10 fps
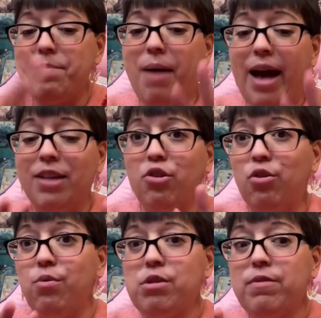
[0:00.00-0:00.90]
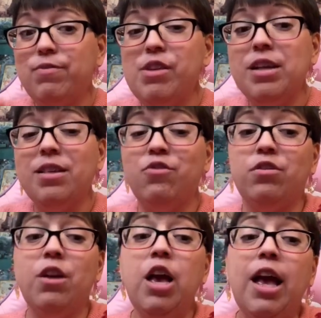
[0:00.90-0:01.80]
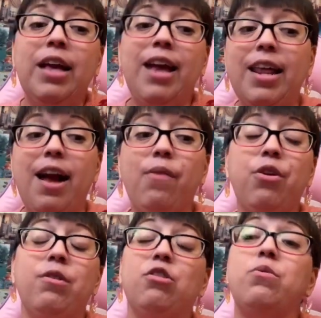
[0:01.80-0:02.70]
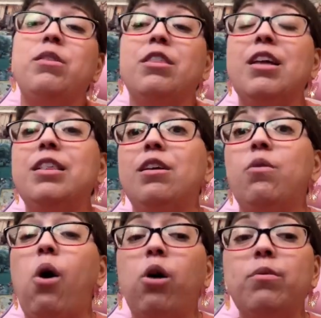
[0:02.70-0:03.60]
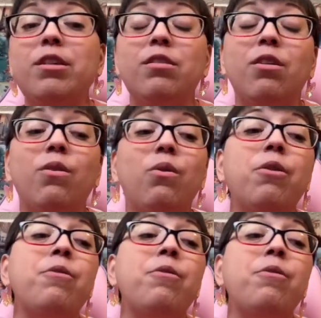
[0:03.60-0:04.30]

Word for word: back into the groove of things and just getting out there and doing the things that you always do